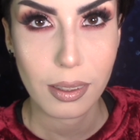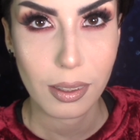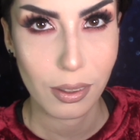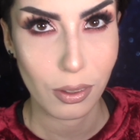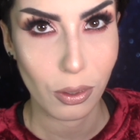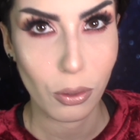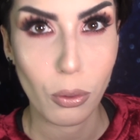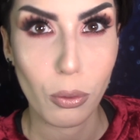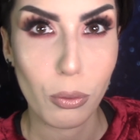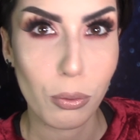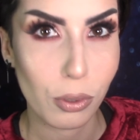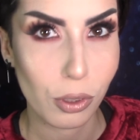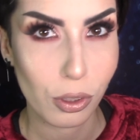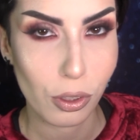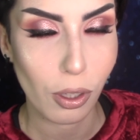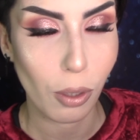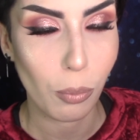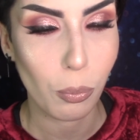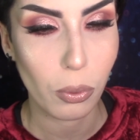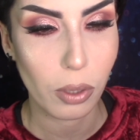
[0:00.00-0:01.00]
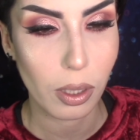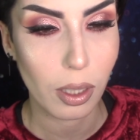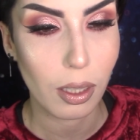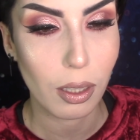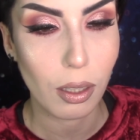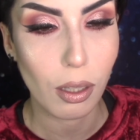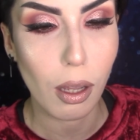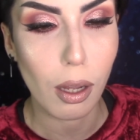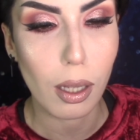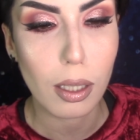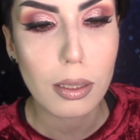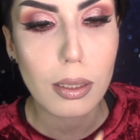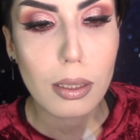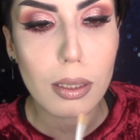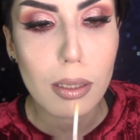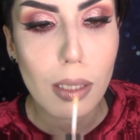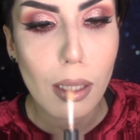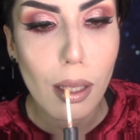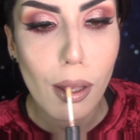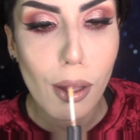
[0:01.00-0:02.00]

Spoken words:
go over top with a gloss.